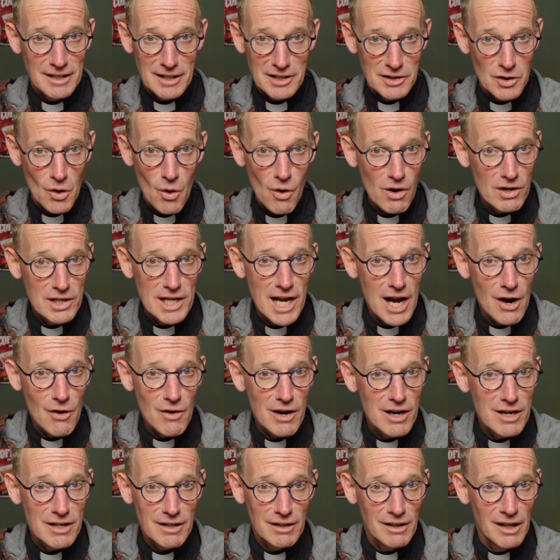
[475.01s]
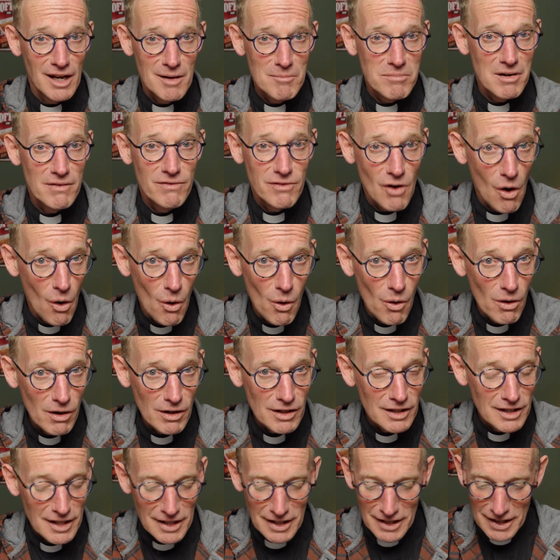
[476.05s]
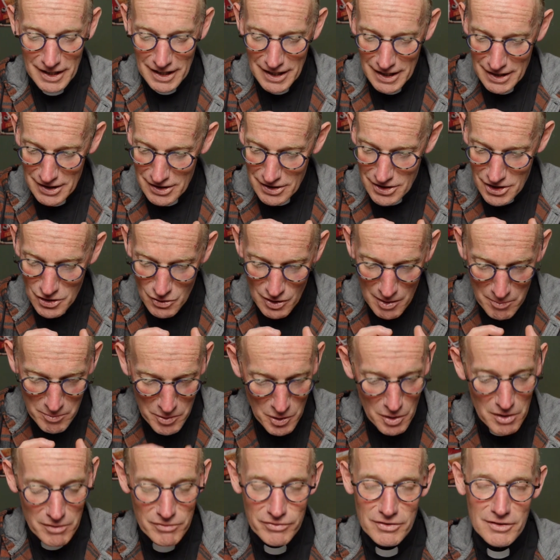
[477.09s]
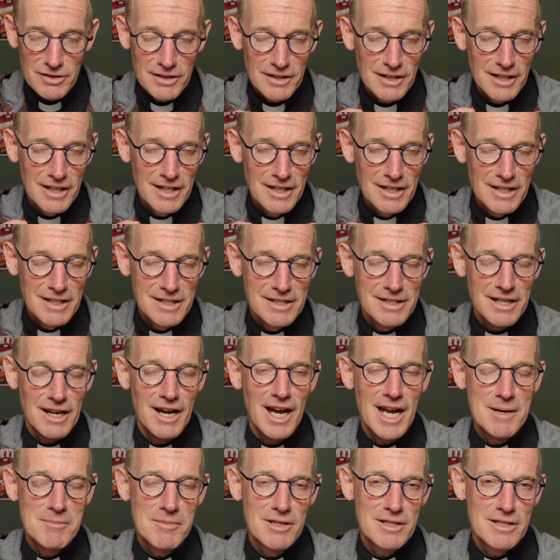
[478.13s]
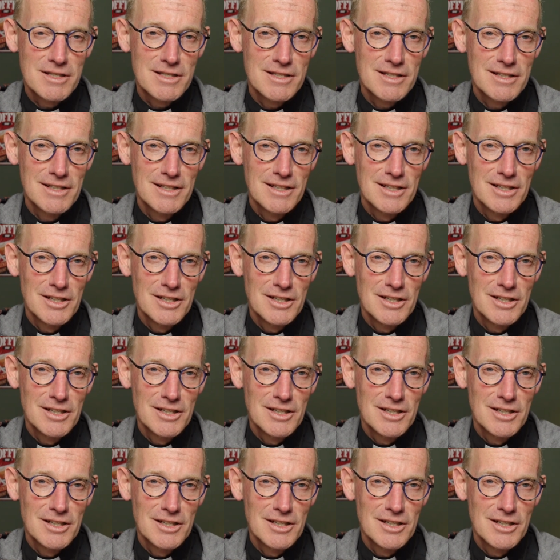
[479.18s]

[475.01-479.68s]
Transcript: an ordinary lump of coal into a beautiful, timeless